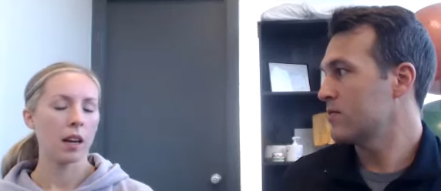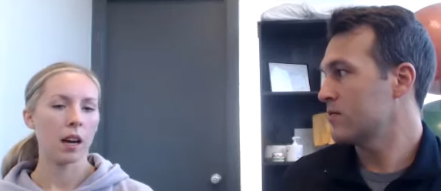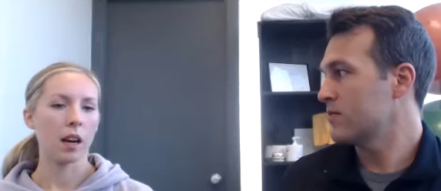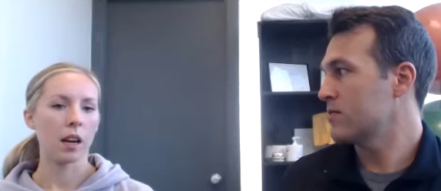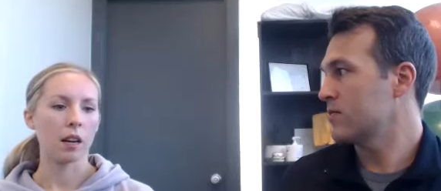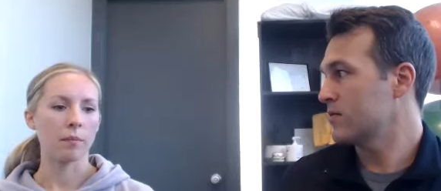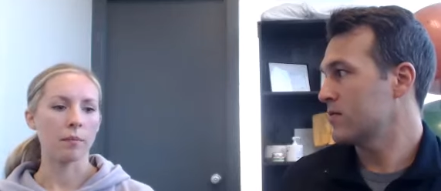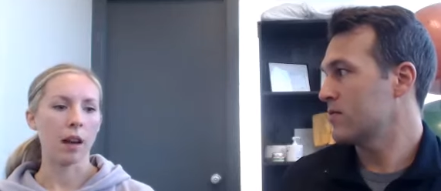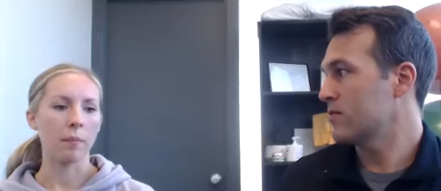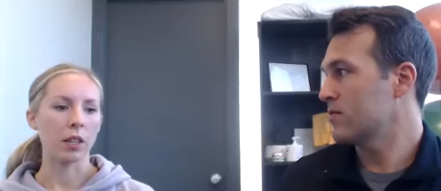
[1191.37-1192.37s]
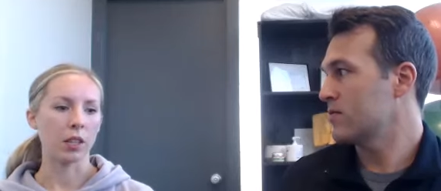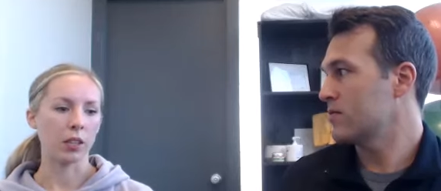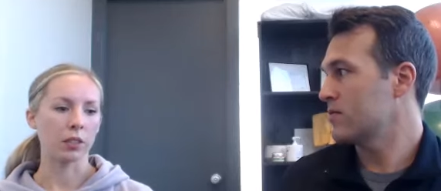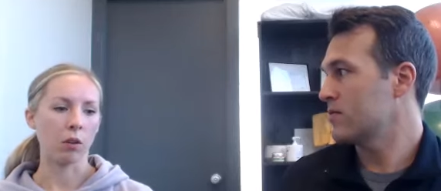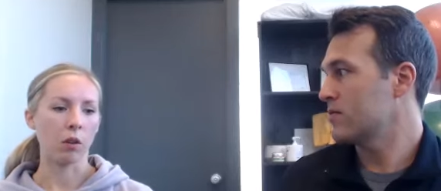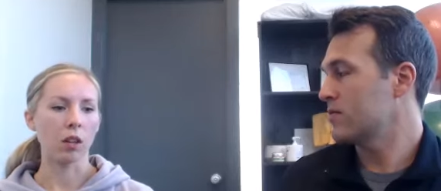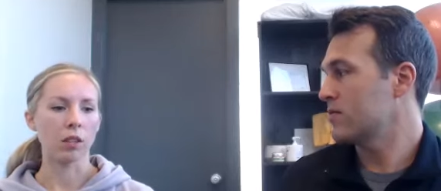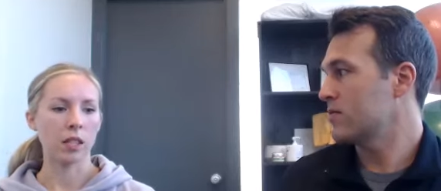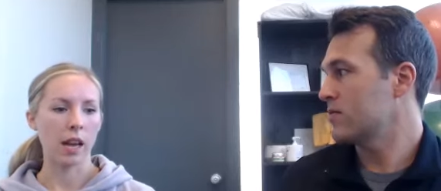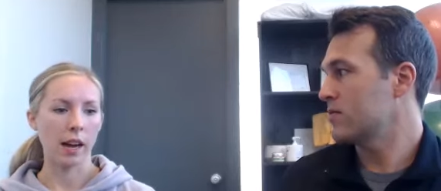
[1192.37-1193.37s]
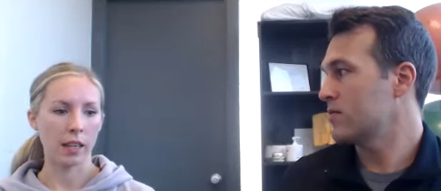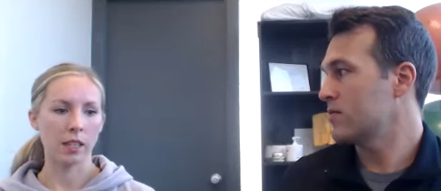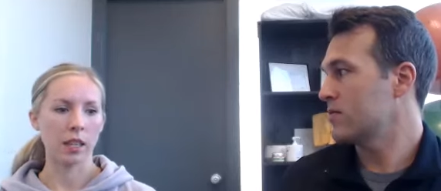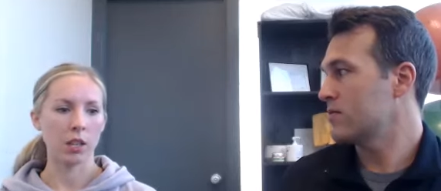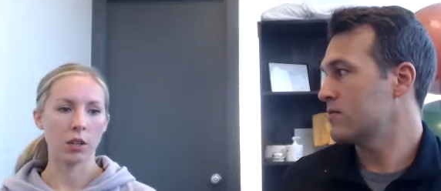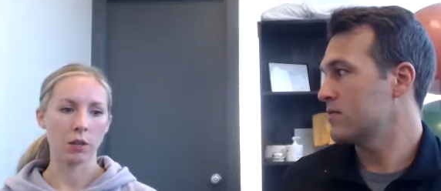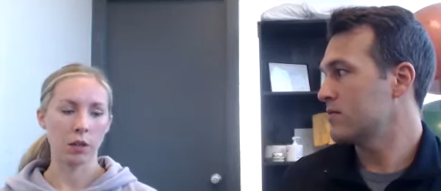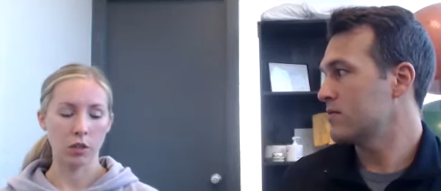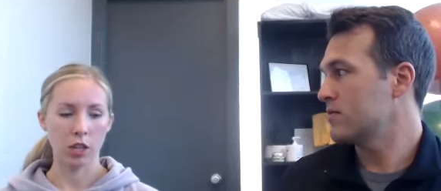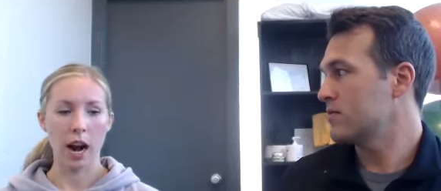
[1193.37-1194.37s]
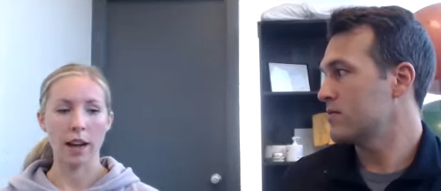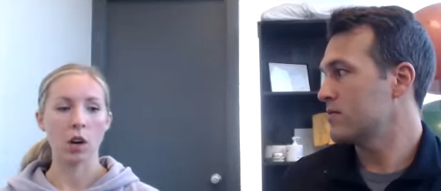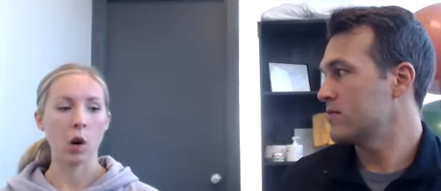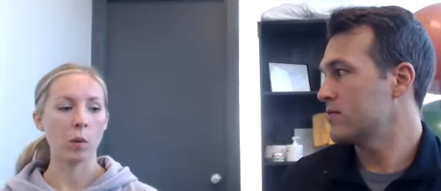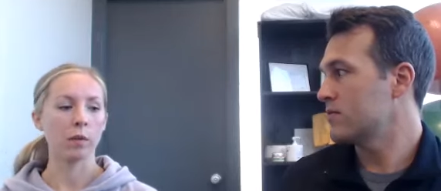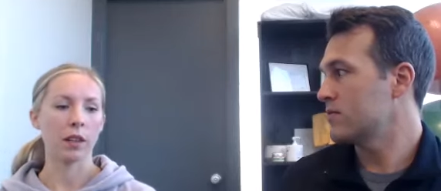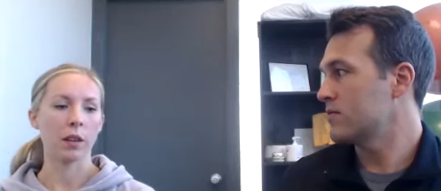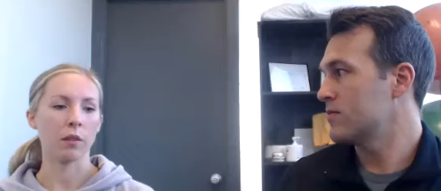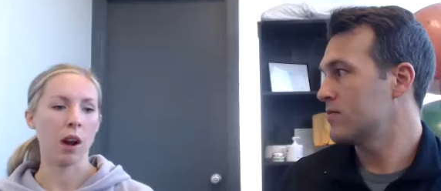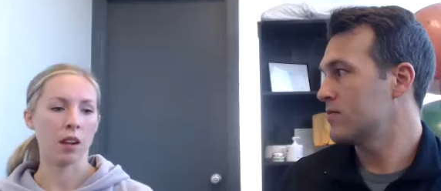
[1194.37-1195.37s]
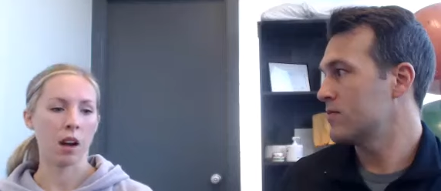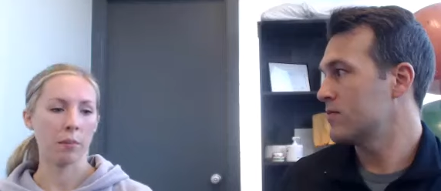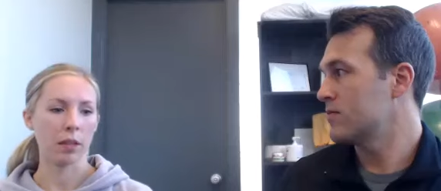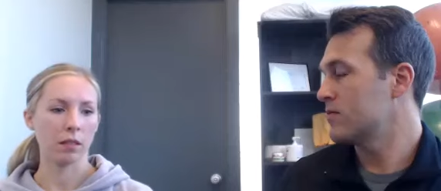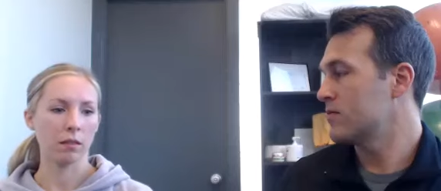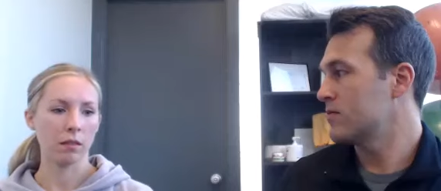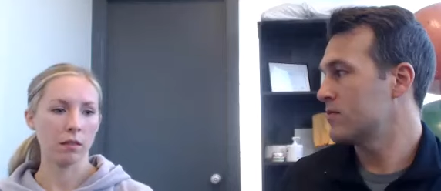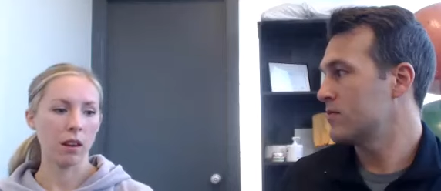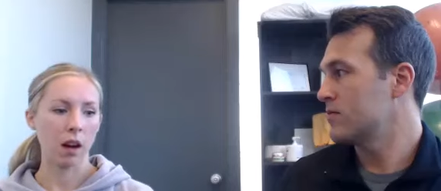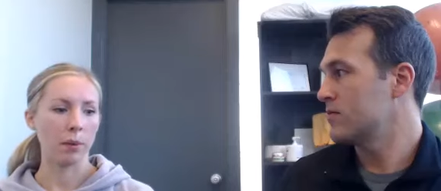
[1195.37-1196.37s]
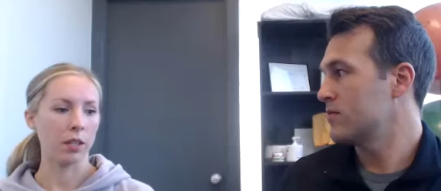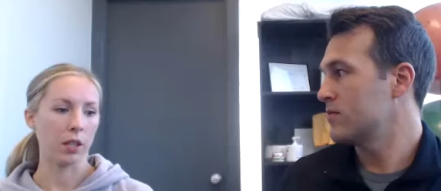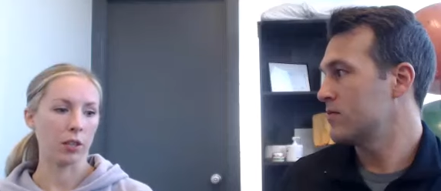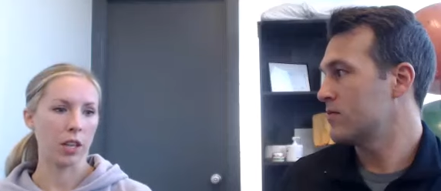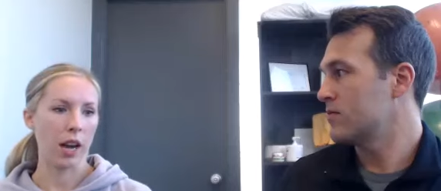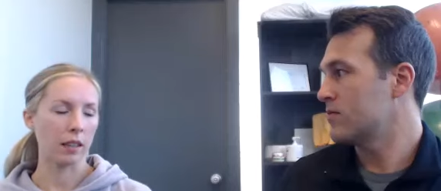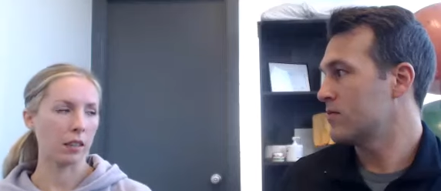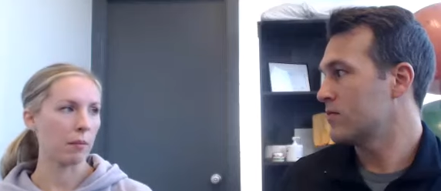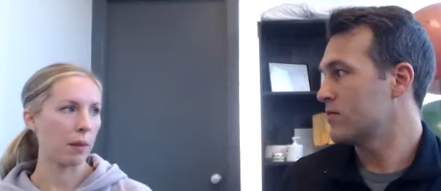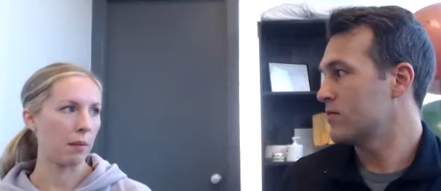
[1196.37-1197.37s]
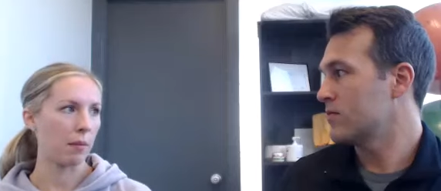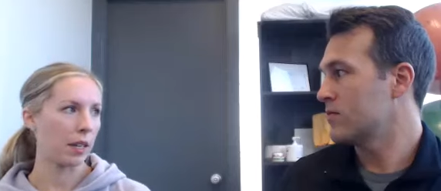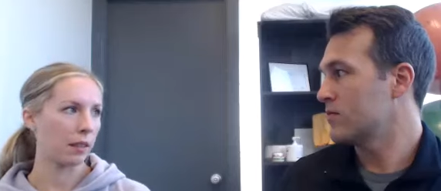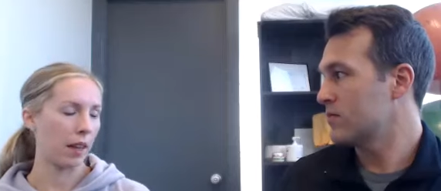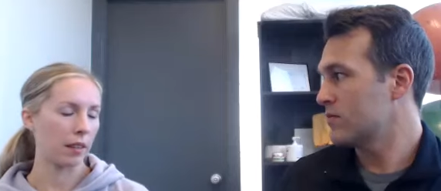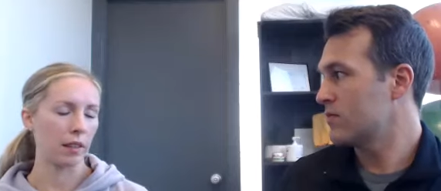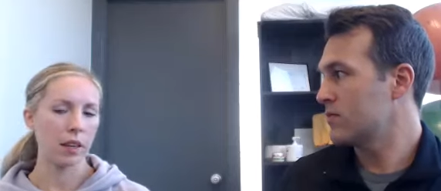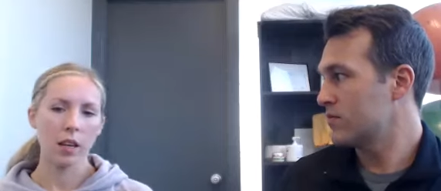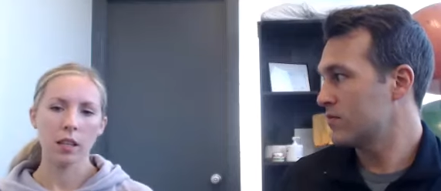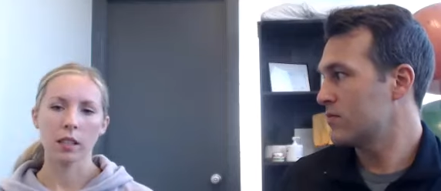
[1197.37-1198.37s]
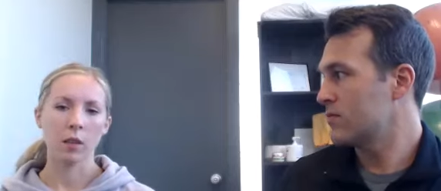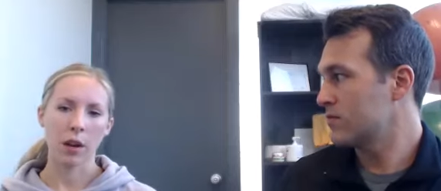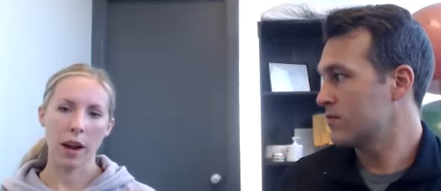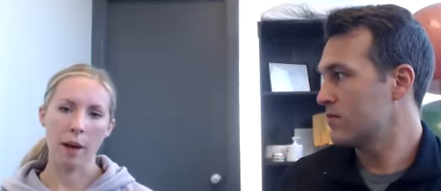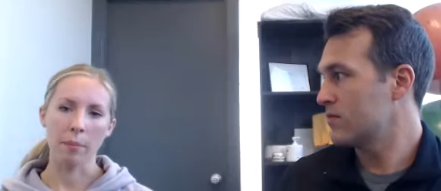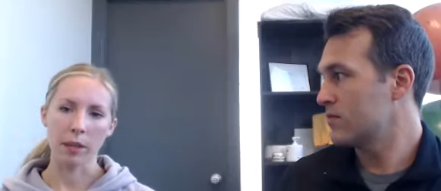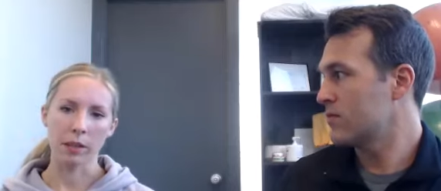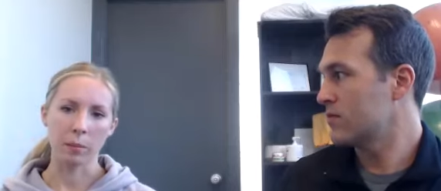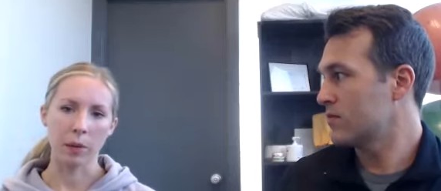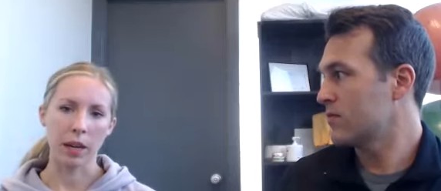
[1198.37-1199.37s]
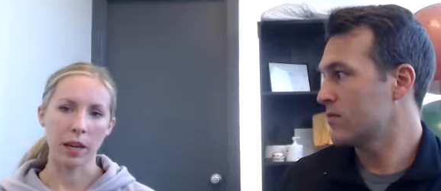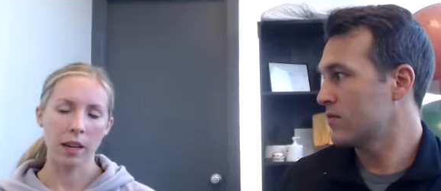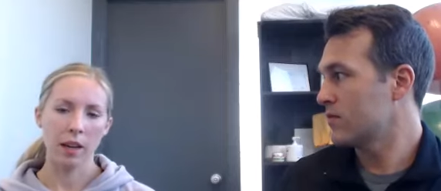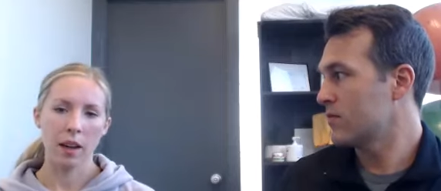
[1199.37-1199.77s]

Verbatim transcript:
Speaker 1: I mean, her goal is to continue and try to hopefully run up until she has the baby and then see what happens. But